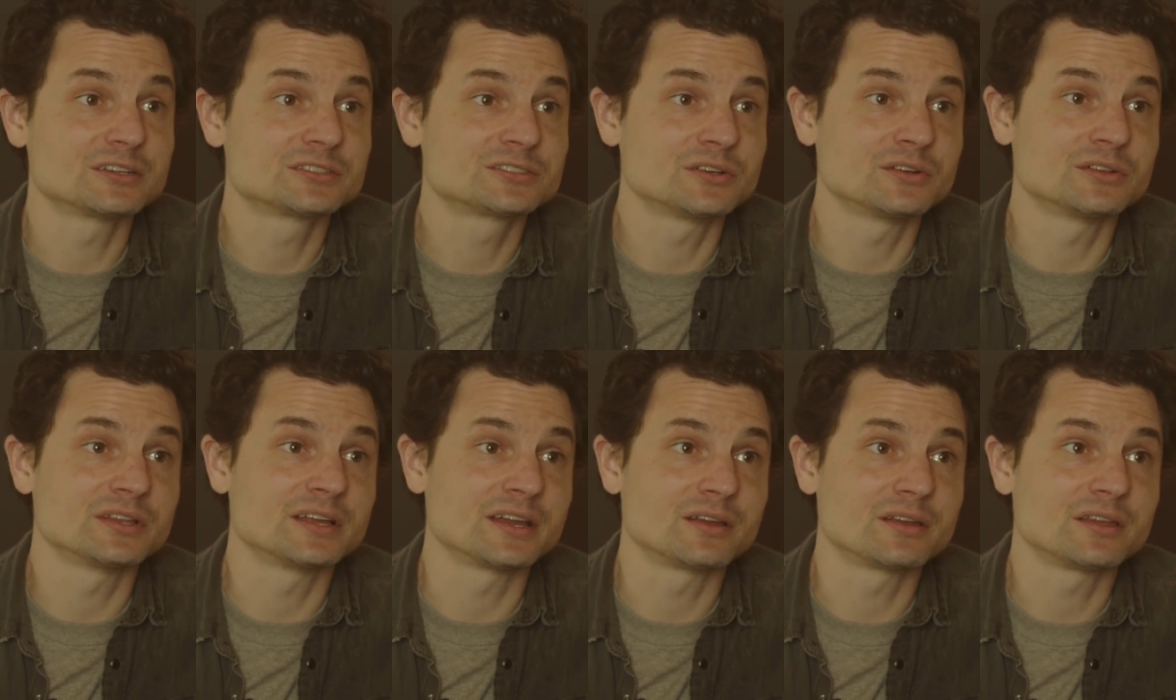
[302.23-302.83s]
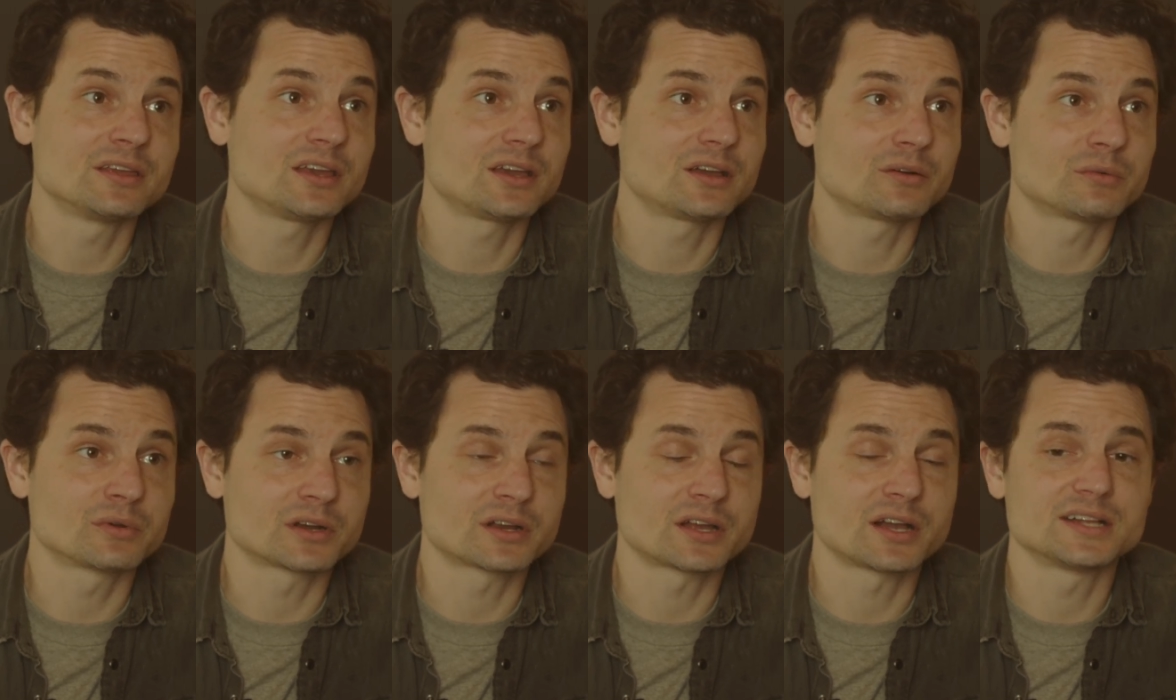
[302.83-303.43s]
So yeah. like, yeah,
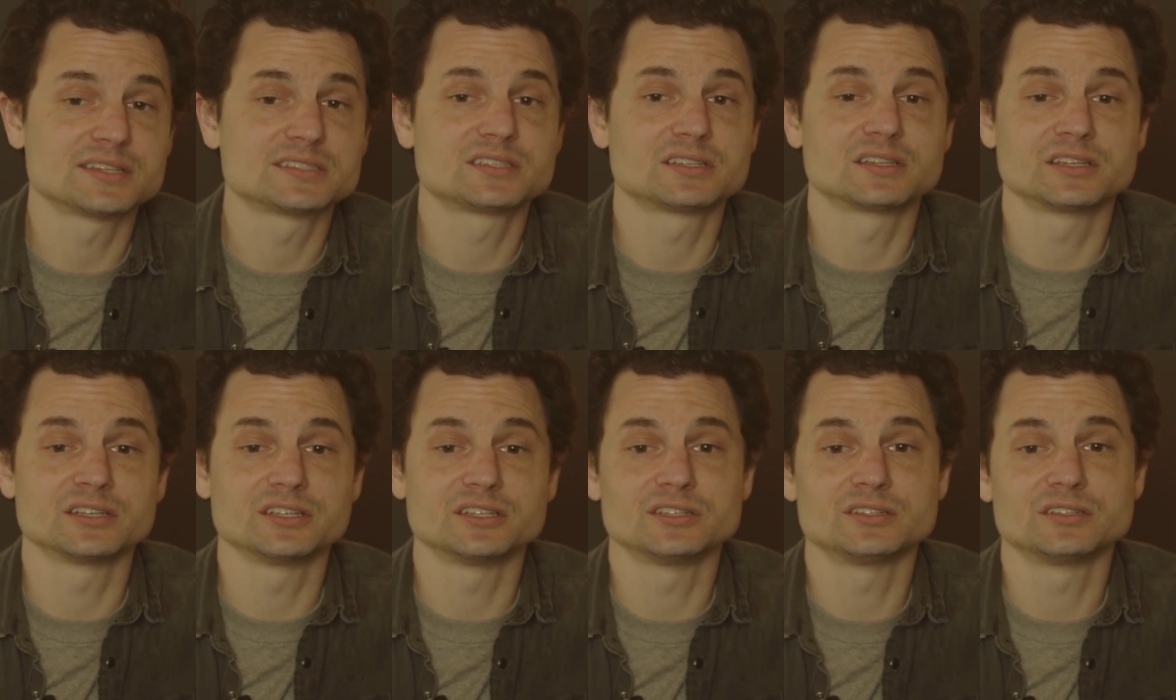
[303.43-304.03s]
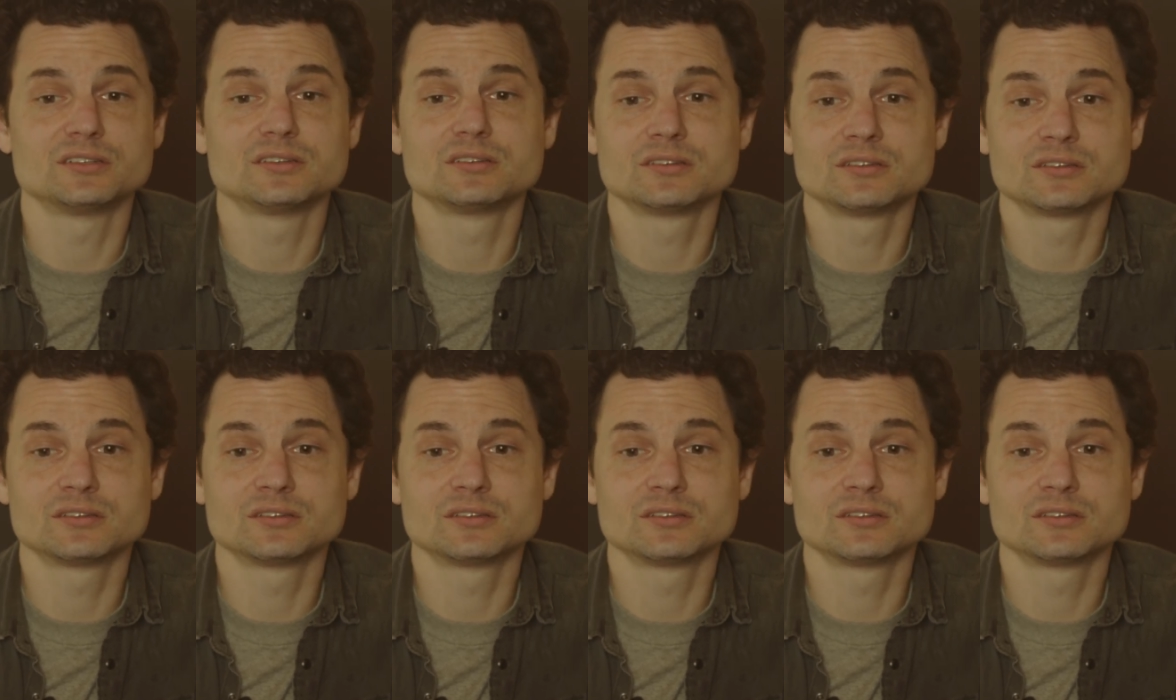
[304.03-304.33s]
we're constantly,